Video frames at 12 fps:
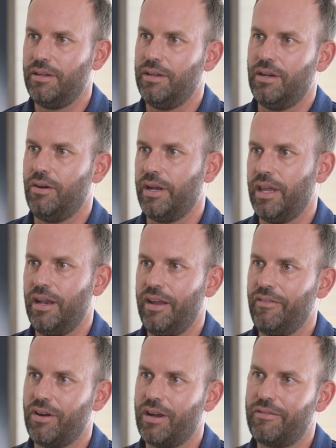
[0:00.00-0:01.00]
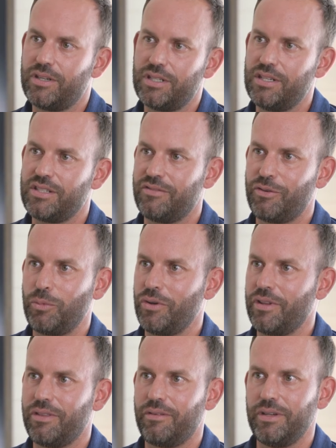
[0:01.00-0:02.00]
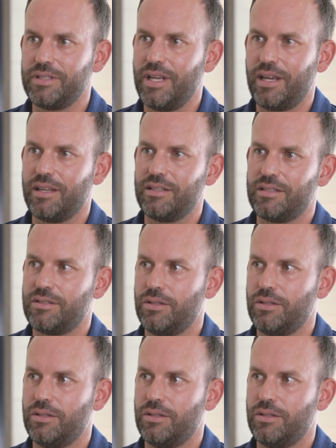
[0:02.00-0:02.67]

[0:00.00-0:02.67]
I can't have a conversation for more than 3 seconds